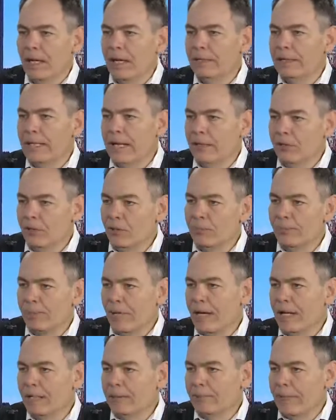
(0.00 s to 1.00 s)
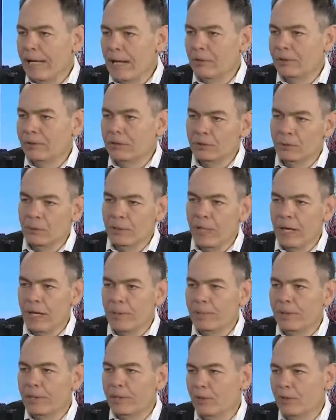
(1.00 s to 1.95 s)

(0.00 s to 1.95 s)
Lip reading: and that your buying power just went up.